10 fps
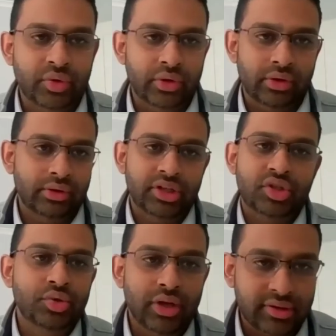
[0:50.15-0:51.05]
to uh, the
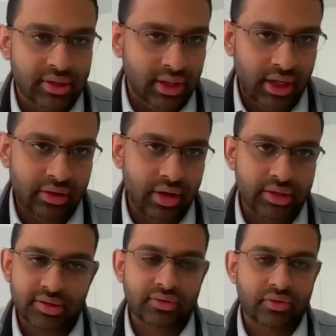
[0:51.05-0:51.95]
2008
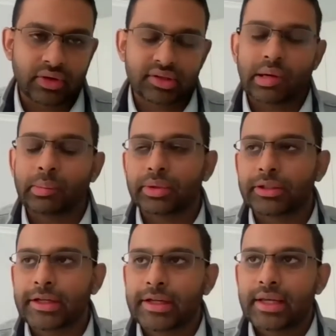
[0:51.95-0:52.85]
crisis, for example,
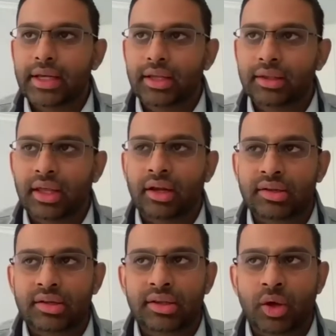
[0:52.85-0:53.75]
in that
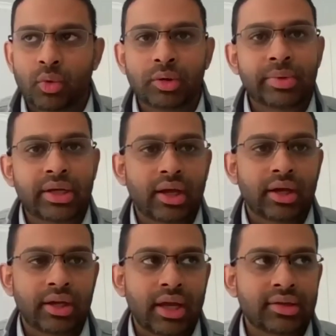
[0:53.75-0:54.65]
there will be
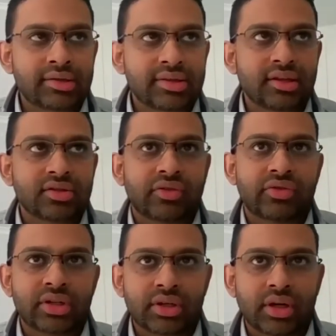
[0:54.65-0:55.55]
a, a sense of
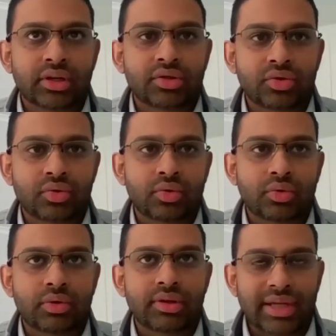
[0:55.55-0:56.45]
return
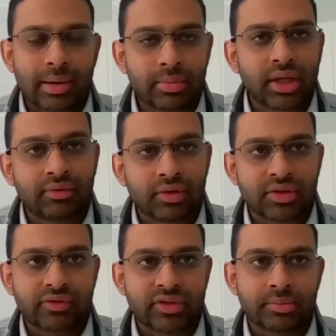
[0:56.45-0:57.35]
to some
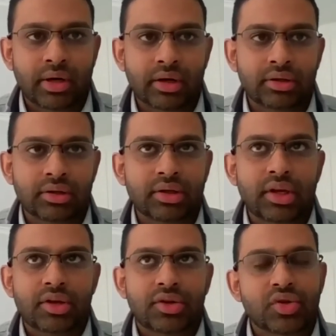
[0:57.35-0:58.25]
levels of demand
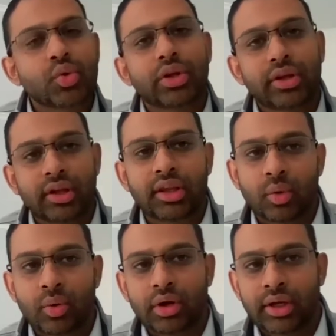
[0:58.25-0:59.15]
sooner than
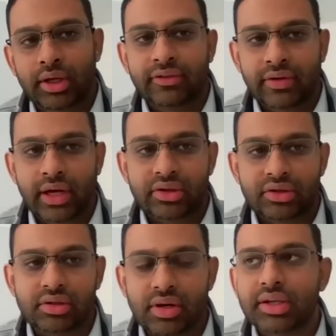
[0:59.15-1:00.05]
they were in the
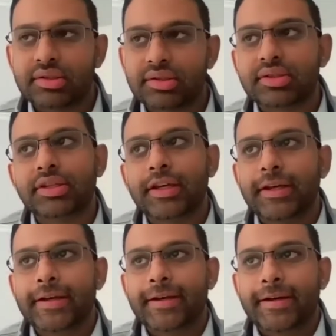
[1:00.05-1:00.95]
financial crisis.
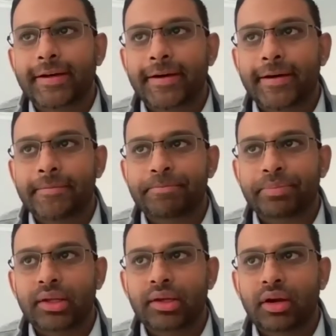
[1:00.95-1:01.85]

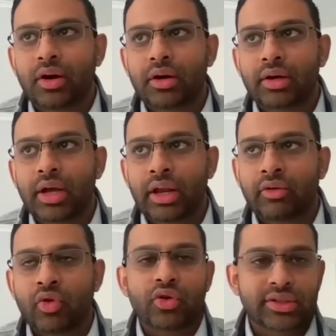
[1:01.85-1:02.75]
Um, and
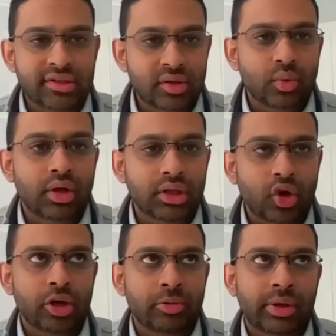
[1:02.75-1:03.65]
of course, as the world
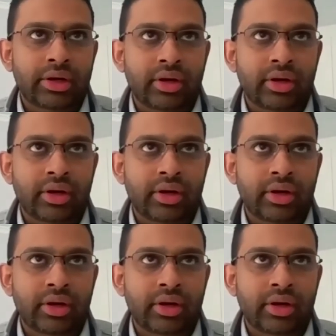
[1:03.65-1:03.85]
economy